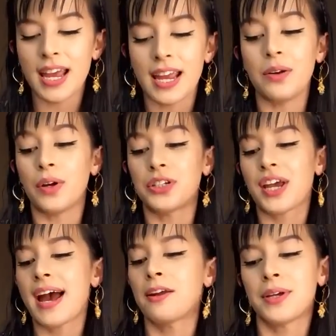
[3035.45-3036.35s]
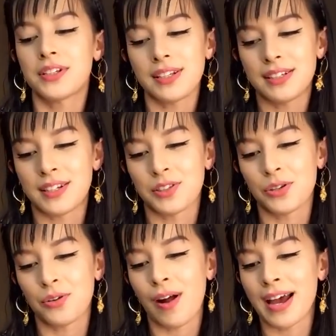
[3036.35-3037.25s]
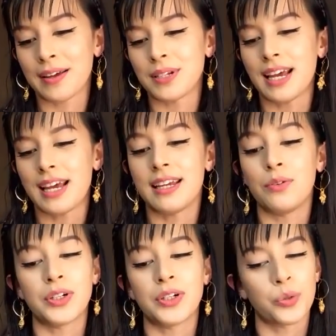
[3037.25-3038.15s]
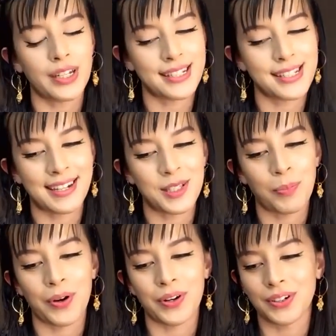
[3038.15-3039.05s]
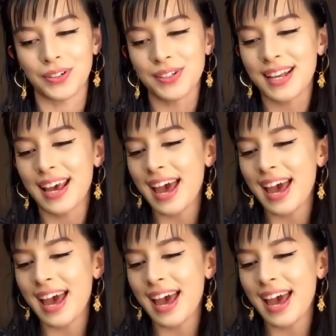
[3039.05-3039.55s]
in which cannabis is described in ritual incense burners.